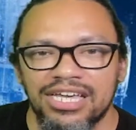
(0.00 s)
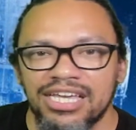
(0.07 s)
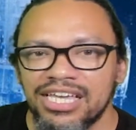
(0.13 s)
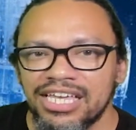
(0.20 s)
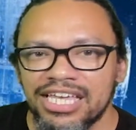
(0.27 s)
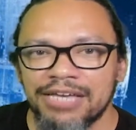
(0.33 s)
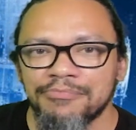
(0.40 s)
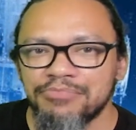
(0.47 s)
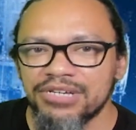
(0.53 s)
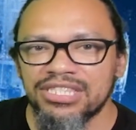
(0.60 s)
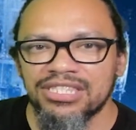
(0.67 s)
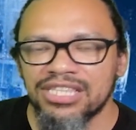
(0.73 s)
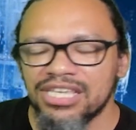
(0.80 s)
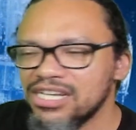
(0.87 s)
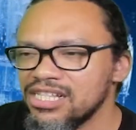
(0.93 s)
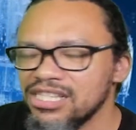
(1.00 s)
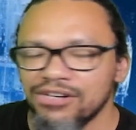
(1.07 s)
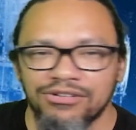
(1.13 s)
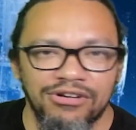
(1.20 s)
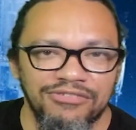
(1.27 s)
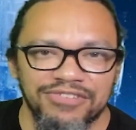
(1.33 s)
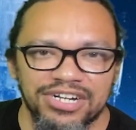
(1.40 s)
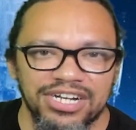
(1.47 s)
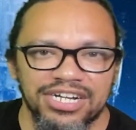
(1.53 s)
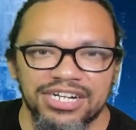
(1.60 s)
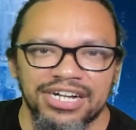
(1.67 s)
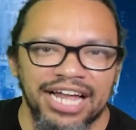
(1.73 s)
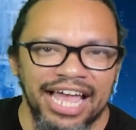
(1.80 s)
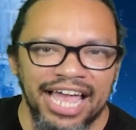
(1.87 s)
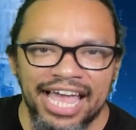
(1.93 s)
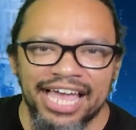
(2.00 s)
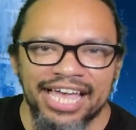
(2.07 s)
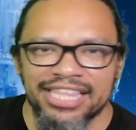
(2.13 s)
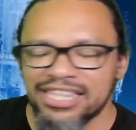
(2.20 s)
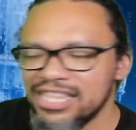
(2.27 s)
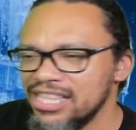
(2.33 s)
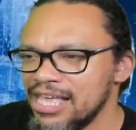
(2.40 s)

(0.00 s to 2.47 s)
him putting the cloak over her and